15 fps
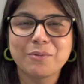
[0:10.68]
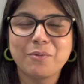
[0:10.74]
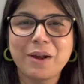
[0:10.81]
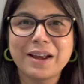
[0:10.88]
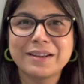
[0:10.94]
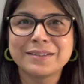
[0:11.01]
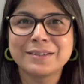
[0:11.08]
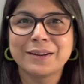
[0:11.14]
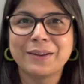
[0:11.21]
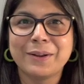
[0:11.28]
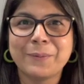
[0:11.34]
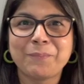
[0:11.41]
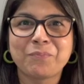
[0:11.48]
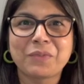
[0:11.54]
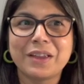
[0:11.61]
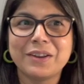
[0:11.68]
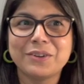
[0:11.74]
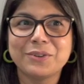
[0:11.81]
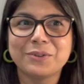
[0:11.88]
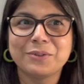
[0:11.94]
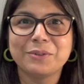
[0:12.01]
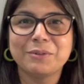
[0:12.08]
went
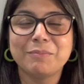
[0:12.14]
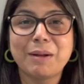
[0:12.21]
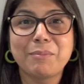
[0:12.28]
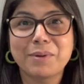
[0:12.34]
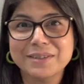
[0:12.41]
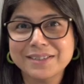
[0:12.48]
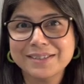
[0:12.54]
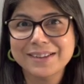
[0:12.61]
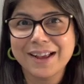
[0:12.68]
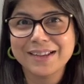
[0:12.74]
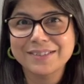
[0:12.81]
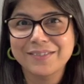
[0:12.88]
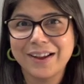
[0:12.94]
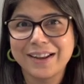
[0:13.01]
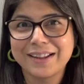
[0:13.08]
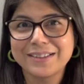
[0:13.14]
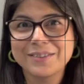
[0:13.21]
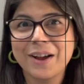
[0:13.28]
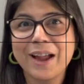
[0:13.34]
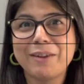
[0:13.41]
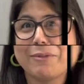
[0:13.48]
into my personal tax filing. So I